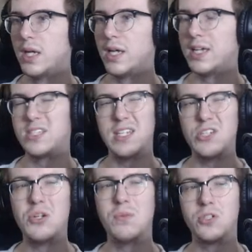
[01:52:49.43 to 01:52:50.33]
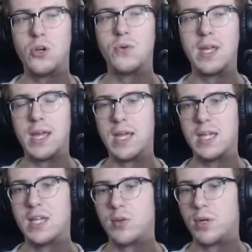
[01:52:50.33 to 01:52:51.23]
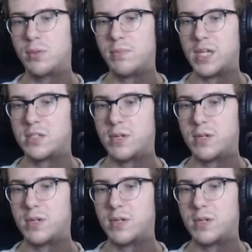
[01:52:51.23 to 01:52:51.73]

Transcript: Extinction was okay, and I'll probably base